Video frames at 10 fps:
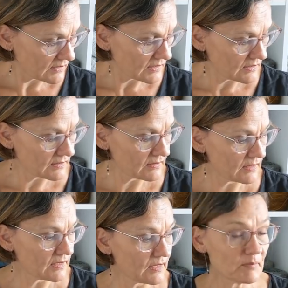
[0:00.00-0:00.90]

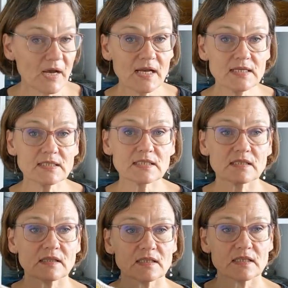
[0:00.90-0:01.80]
in March,
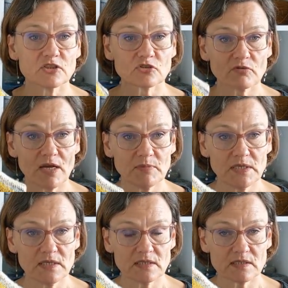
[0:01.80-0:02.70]
the
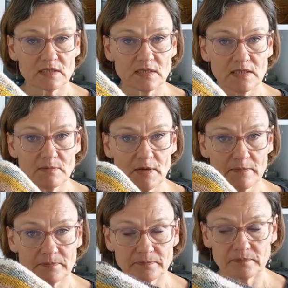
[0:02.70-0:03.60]
Scrappy Striber,
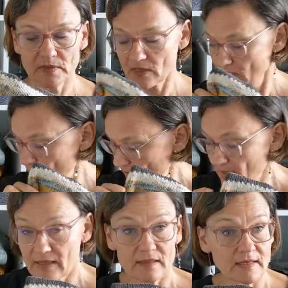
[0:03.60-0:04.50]

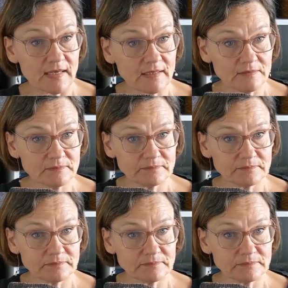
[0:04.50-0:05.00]
and then